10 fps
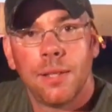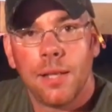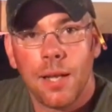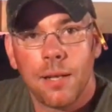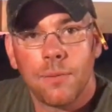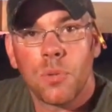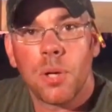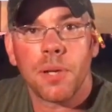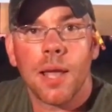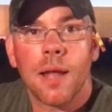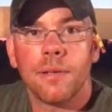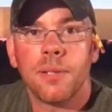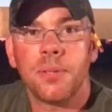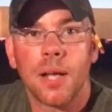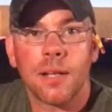and what we got to
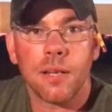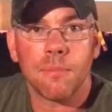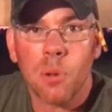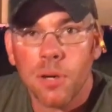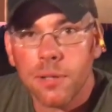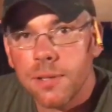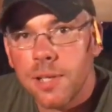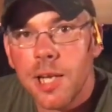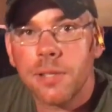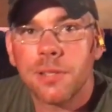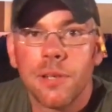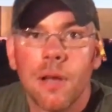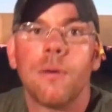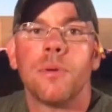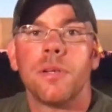do. Now the important thing to
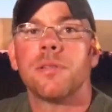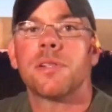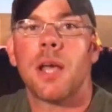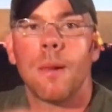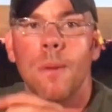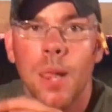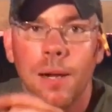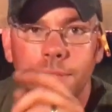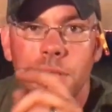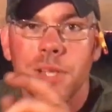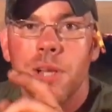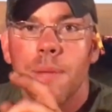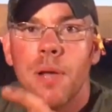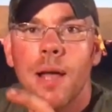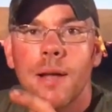know when you set these
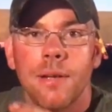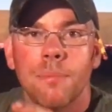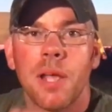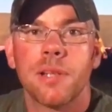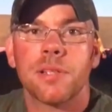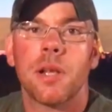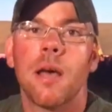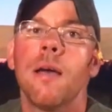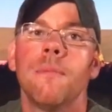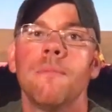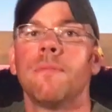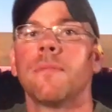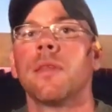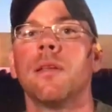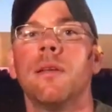up on your bandsaw,
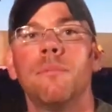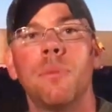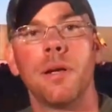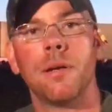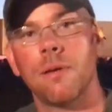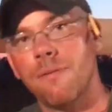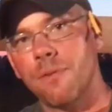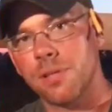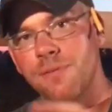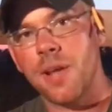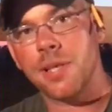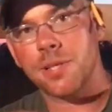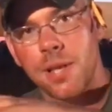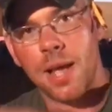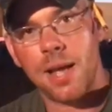put your reference
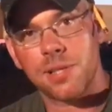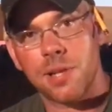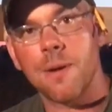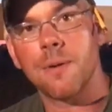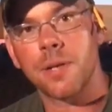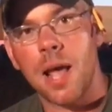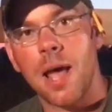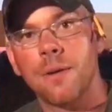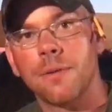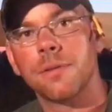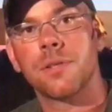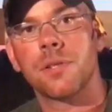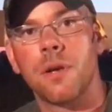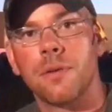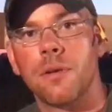face has to go down.
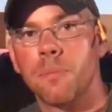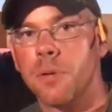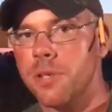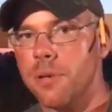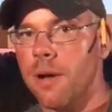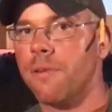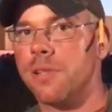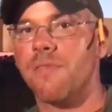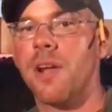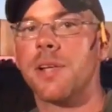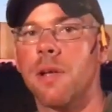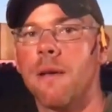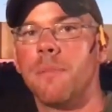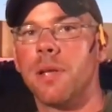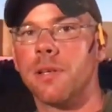So don't put your reference face
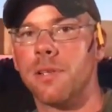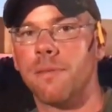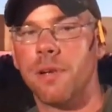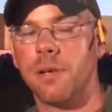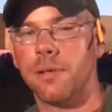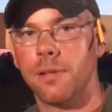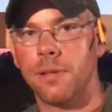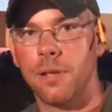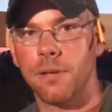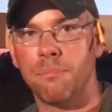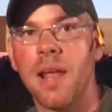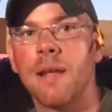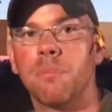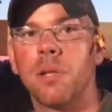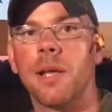up, because if your your
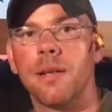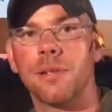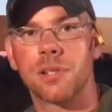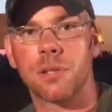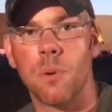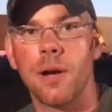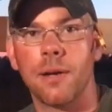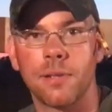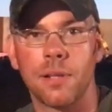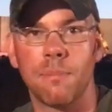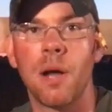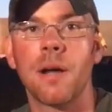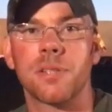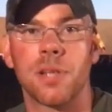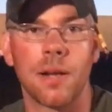band blade is squared to the
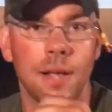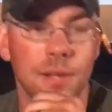bunks on